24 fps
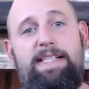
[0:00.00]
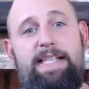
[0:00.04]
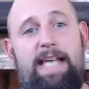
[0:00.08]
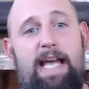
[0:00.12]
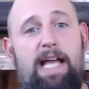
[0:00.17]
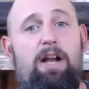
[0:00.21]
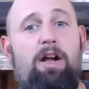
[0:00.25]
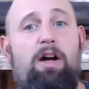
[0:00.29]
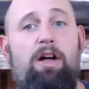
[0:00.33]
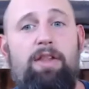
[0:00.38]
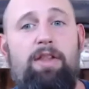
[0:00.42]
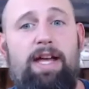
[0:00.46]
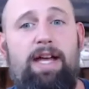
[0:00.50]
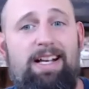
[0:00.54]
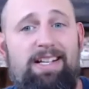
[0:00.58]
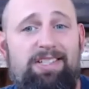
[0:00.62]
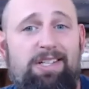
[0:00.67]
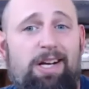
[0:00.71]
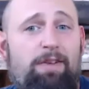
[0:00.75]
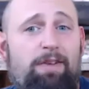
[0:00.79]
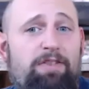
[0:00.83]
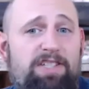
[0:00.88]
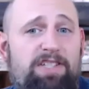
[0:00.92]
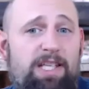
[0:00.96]
get all that, because
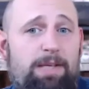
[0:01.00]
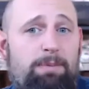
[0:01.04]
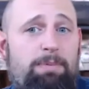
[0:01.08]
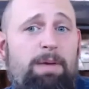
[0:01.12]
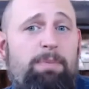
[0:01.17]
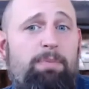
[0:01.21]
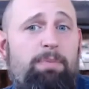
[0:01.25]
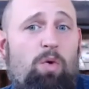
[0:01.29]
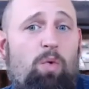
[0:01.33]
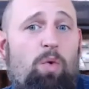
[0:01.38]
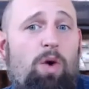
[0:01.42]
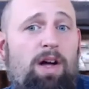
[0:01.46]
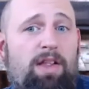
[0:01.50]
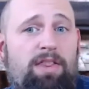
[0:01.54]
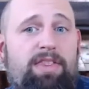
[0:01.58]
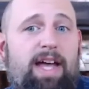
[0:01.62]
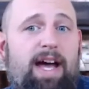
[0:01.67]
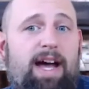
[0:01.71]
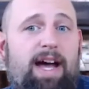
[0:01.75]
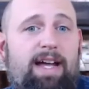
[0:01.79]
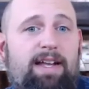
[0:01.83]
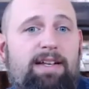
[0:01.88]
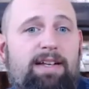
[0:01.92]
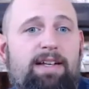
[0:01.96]
obviously people want
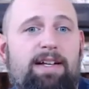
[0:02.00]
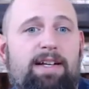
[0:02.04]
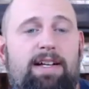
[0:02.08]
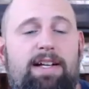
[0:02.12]
that.